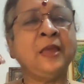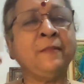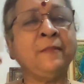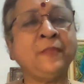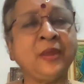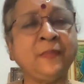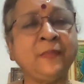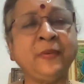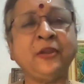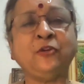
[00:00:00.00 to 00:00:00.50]

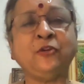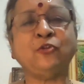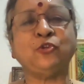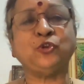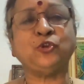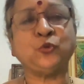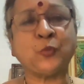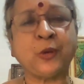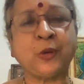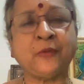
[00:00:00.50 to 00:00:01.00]
maybe to
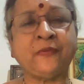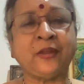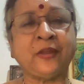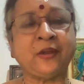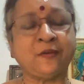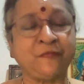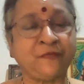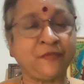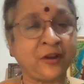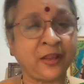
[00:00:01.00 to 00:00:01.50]
shoo away
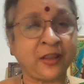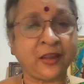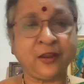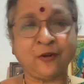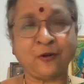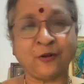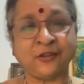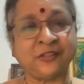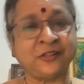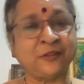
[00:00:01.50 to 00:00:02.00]
a fly
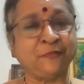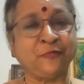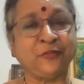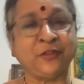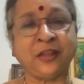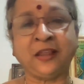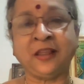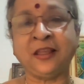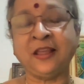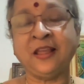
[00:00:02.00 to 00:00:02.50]
or
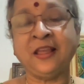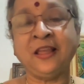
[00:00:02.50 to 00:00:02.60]
something.